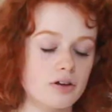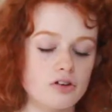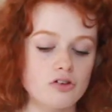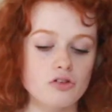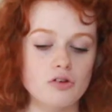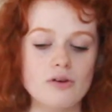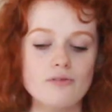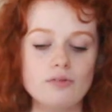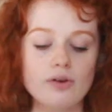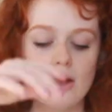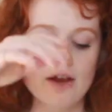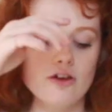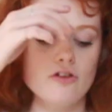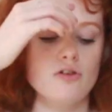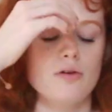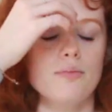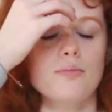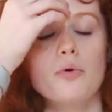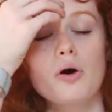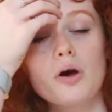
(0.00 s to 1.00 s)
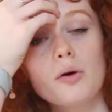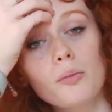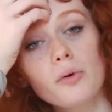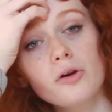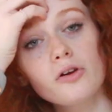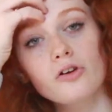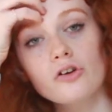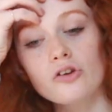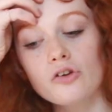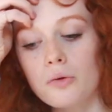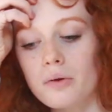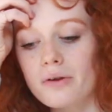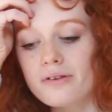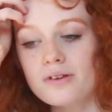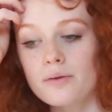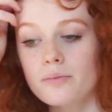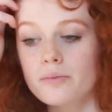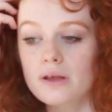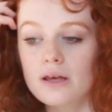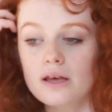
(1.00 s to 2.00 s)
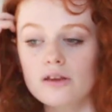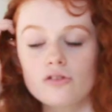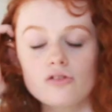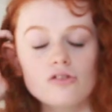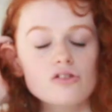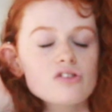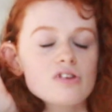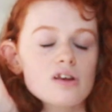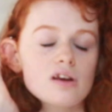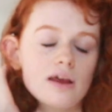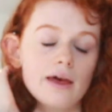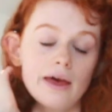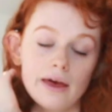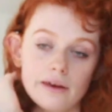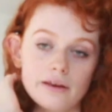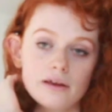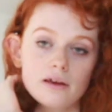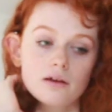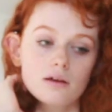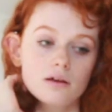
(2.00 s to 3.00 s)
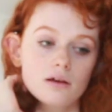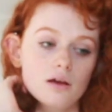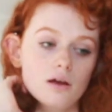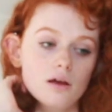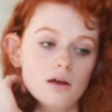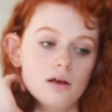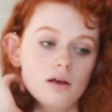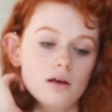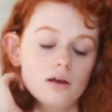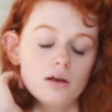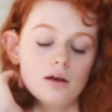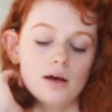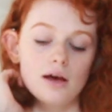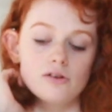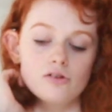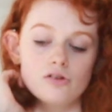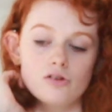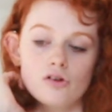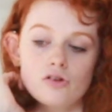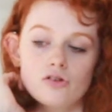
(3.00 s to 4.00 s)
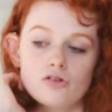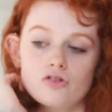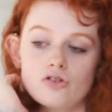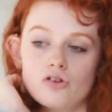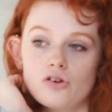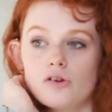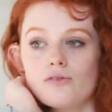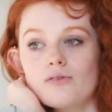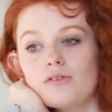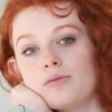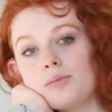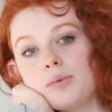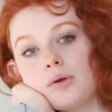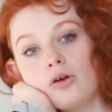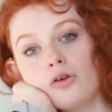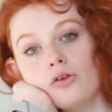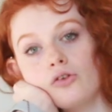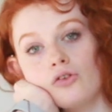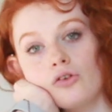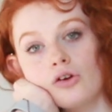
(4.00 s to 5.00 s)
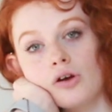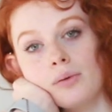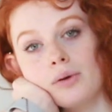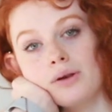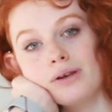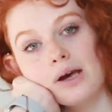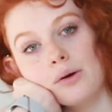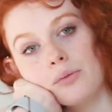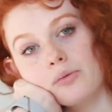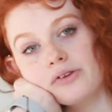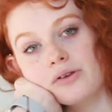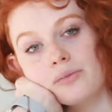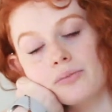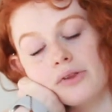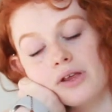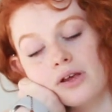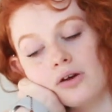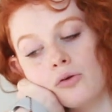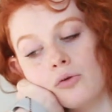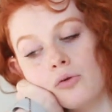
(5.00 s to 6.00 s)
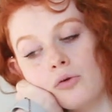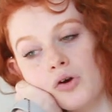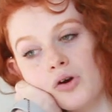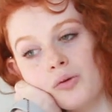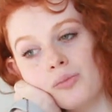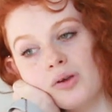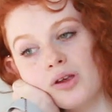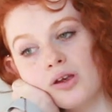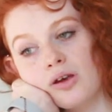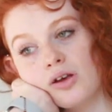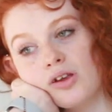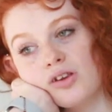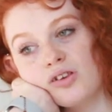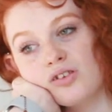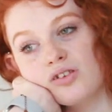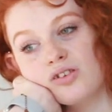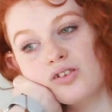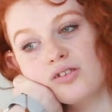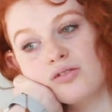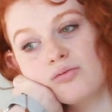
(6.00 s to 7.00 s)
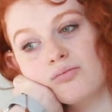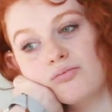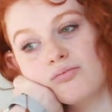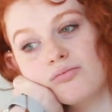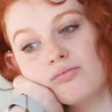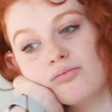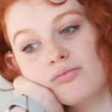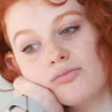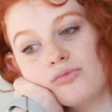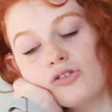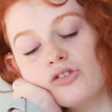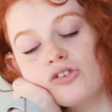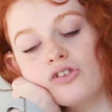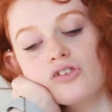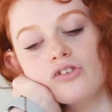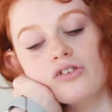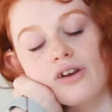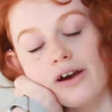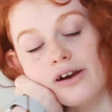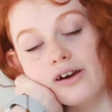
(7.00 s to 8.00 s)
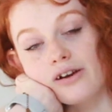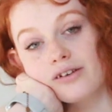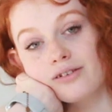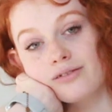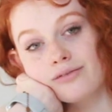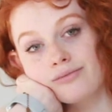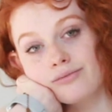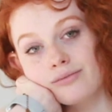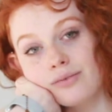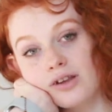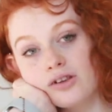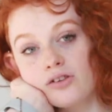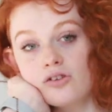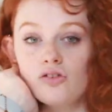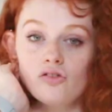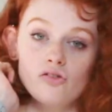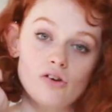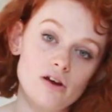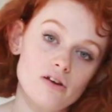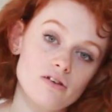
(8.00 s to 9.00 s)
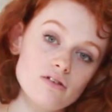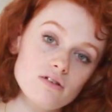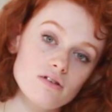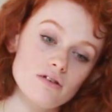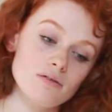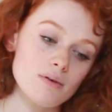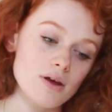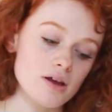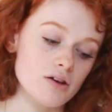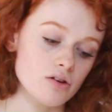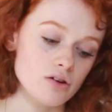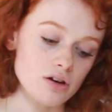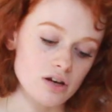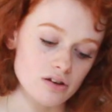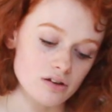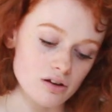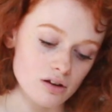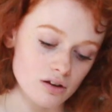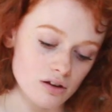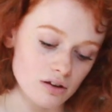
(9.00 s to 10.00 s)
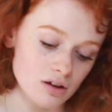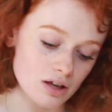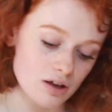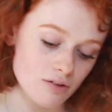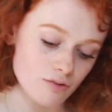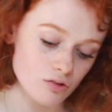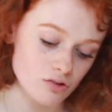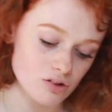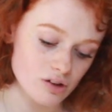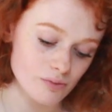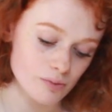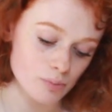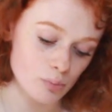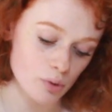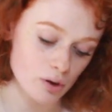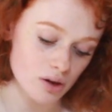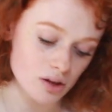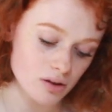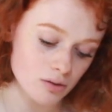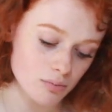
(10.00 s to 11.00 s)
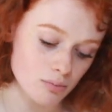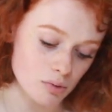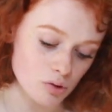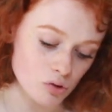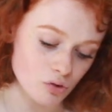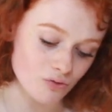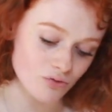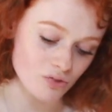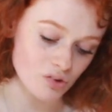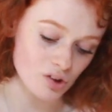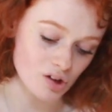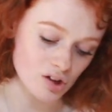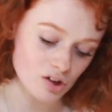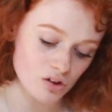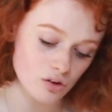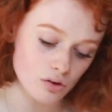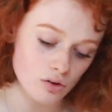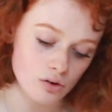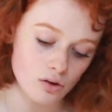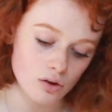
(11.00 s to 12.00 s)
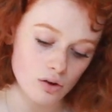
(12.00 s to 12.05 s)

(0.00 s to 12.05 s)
do you ever get to a point where you're doing something and you just get a headache and you're not sure if it's because you're coming down with something or because you're just tired and stressed and you need to give yourself a break but you feel like